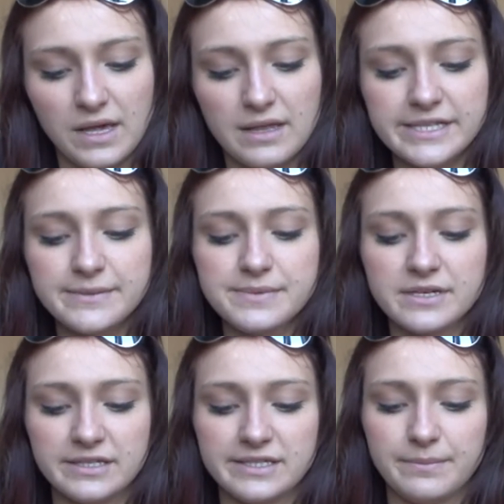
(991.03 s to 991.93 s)
This is
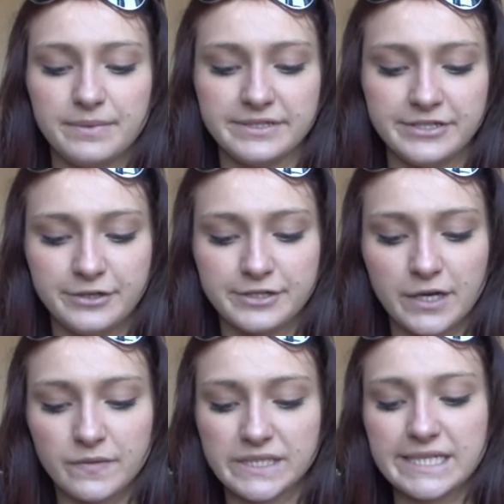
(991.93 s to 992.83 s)
because they produce
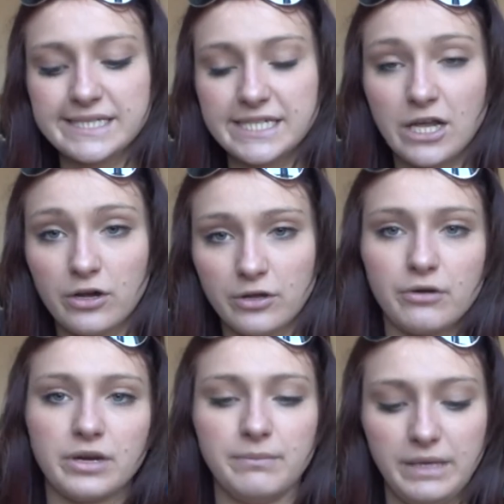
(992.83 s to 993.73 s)
over 60
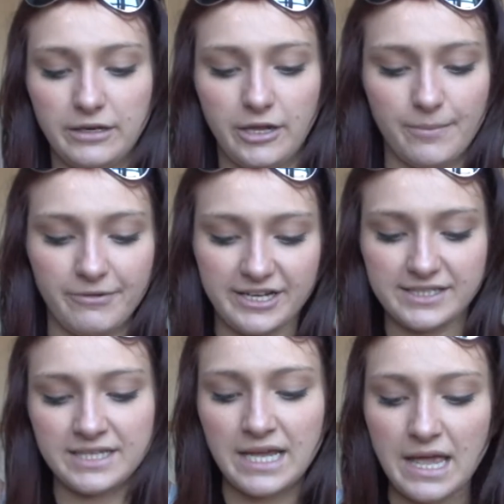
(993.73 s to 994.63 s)
iconic media brands.